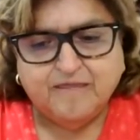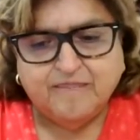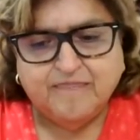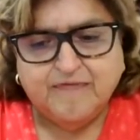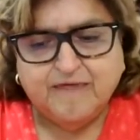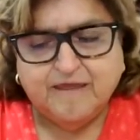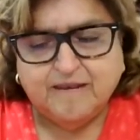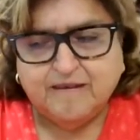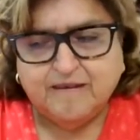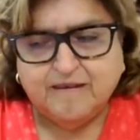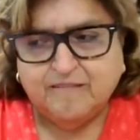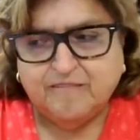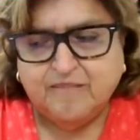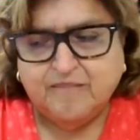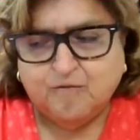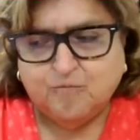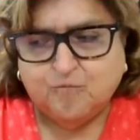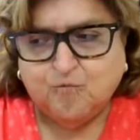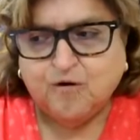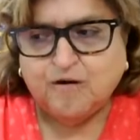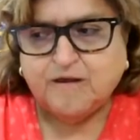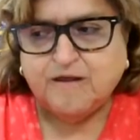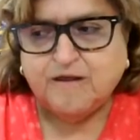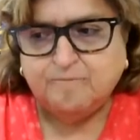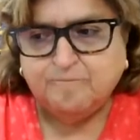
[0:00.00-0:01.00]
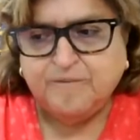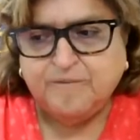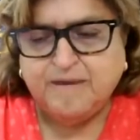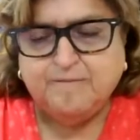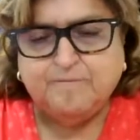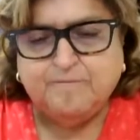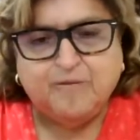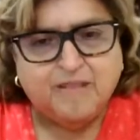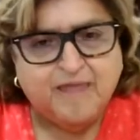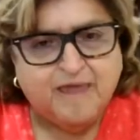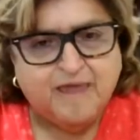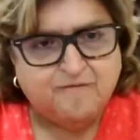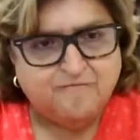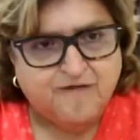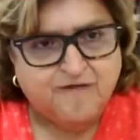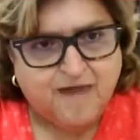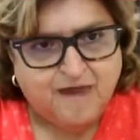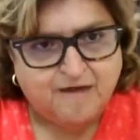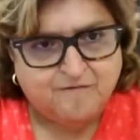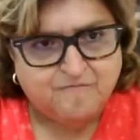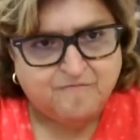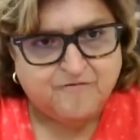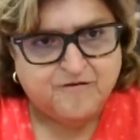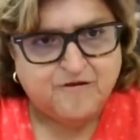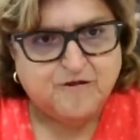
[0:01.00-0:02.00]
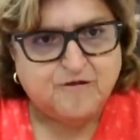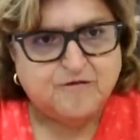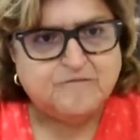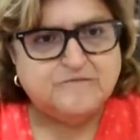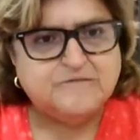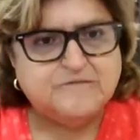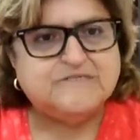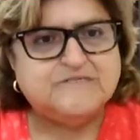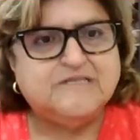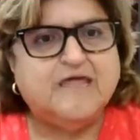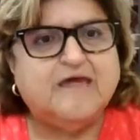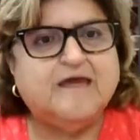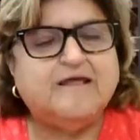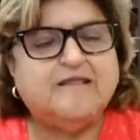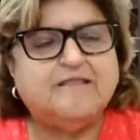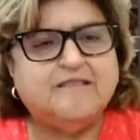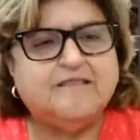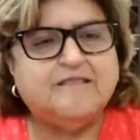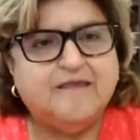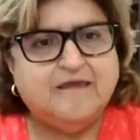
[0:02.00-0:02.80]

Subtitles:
that working people have avenues like